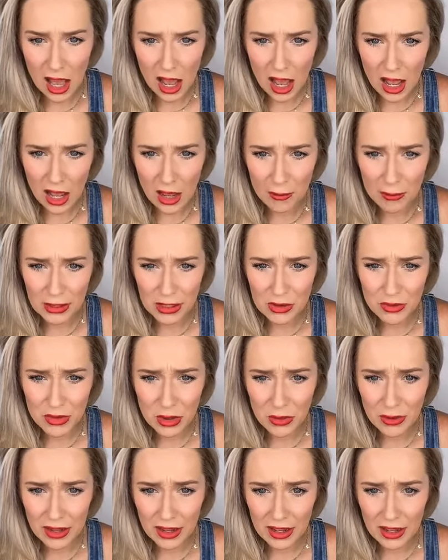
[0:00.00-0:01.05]
Uh, but you
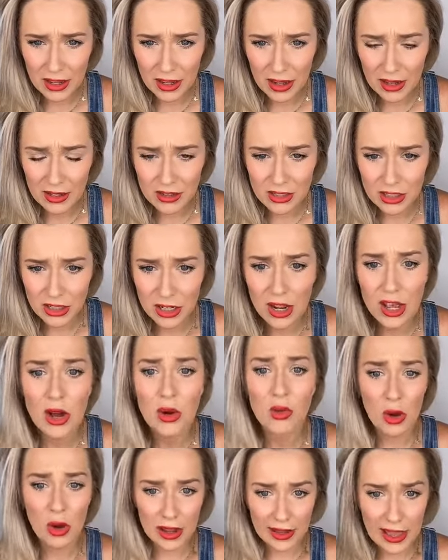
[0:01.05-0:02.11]
don't answer.
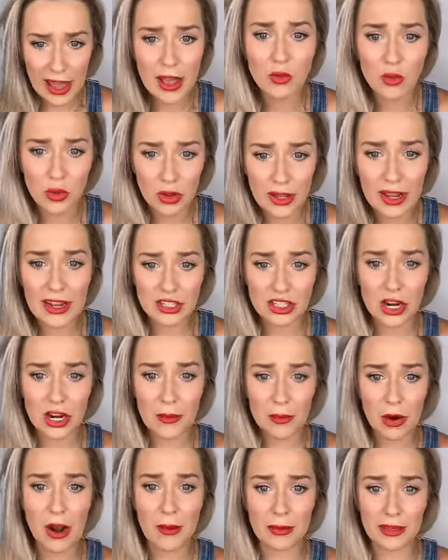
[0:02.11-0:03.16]
Again, we'll answer, I
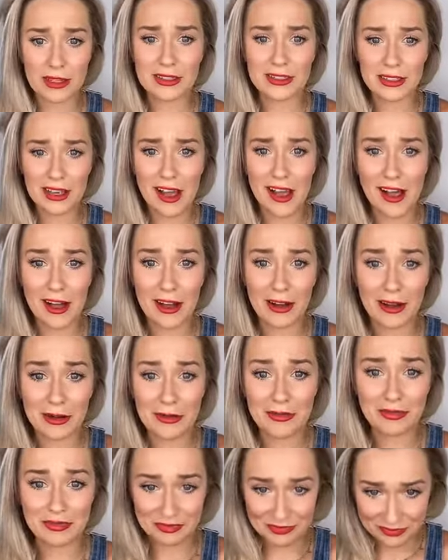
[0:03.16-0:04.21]
promise.
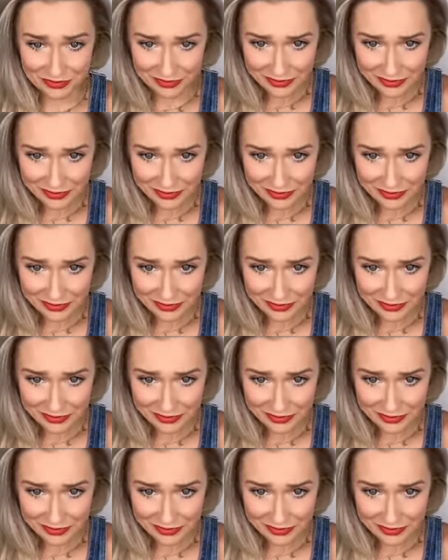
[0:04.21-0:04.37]
Um,